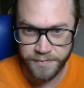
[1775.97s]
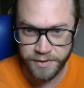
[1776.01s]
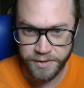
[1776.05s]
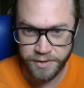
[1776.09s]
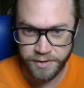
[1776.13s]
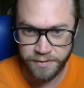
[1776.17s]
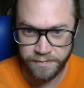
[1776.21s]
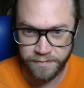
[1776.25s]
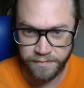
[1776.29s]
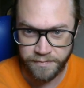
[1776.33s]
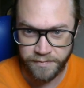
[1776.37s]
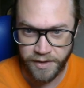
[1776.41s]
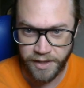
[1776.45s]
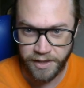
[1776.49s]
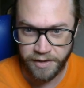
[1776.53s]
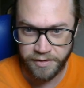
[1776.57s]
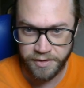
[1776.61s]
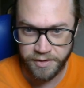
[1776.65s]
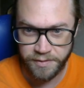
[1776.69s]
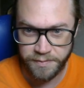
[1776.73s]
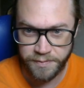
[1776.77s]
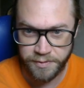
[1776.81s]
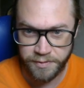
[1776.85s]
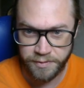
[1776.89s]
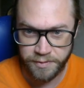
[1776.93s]

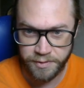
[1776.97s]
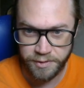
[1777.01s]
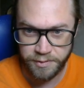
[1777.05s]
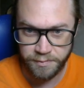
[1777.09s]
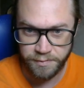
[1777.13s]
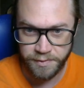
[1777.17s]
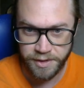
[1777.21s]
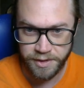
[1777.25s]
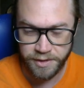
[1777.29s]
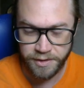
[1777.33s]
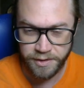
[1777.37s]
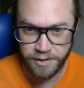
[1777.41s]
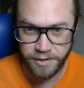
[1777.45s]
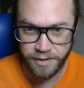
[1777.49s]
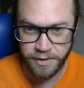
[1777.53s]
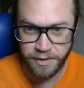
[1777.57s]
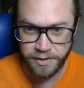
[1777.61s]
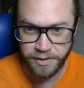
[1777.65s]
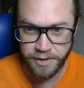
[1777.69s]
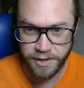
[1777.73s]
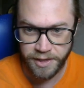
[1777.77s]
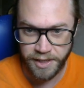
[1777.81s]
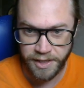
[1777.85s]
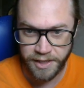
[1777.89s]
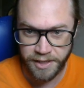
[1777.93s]
variables we can
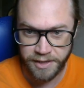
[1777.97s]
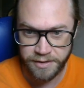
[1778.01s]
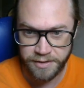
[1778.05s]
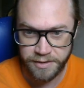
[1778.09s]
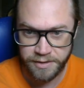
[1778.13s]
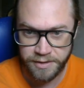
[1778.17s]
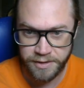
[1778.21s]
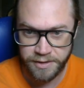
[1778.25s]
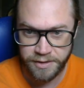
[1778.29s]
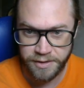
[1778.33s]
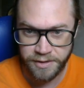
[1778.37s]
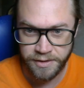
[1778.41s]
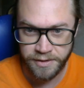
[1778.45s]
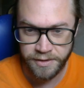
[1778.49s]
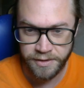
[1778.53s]
look at.